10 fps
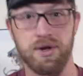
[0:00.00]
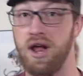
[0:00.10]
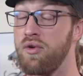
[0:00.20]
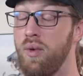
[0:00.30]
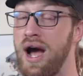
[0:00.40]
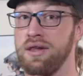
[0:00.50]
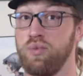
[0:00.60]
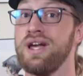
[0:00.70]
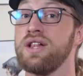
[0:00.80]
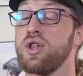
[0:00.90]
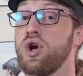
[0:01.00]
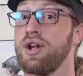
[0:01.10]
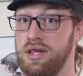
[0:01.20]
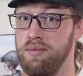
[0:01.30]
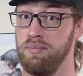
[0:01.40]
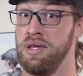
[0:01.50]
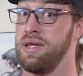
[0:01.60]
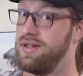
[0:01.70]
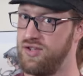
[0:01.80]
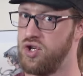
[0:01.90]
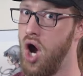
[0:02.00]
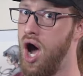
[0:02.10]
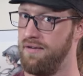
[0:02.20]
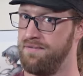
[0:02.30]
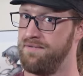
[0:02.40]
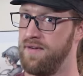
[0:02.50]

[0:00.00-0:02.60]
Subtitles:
But otherwise, we learned some stuff.